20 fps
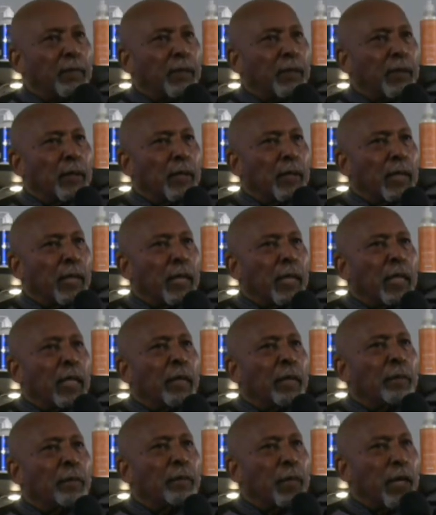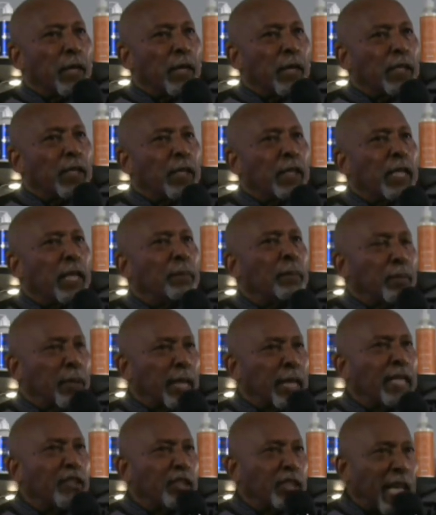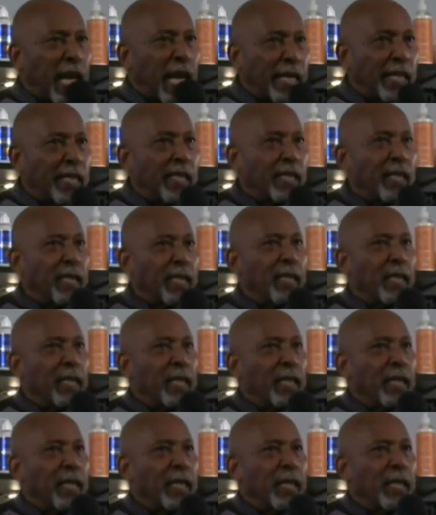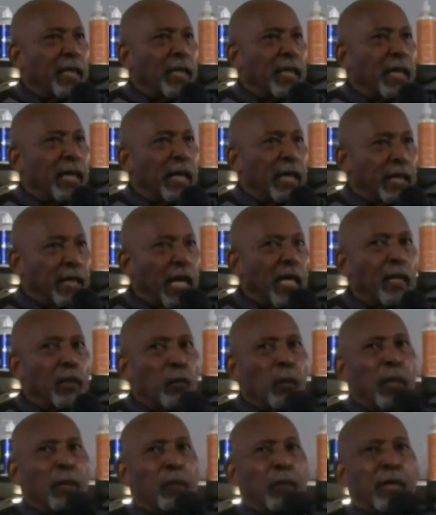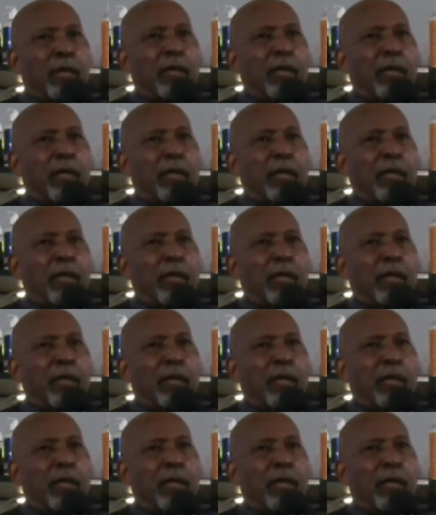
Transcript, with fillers: And they murdered him in plain sight and got away with it.